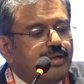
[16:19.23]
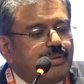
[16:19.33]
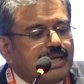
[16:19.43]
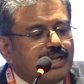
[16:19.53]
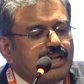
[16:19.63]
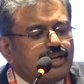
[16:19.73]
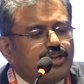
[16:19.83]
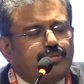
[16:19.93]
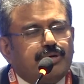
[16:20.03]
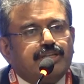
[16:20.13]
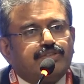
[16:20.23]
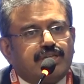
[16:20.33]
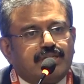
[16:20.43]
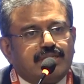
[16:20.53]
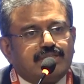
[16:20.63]
Paraganglioma is
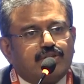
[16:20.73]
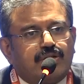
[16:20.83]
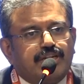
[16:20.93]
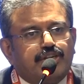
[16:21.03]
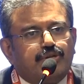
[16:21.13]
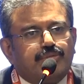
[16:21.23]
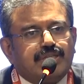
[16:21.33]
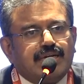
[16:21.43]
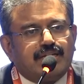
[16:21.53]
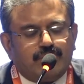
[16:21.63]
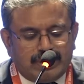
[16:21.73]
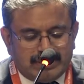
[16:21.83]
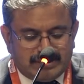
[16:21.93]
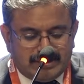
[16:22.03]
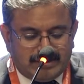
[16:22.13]
another solid tumor that you
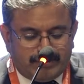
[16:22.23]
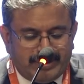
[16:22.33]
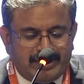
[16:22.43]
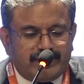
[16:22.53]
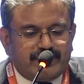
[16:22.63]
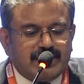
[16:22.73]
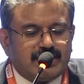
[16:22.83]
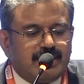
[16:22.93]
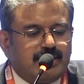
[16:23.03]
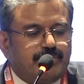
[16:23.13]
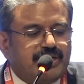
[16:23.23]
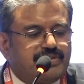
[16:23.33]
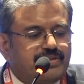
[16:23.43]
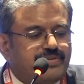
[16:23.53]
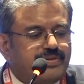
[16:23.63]
get in pediatric
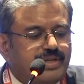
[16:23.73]
patients.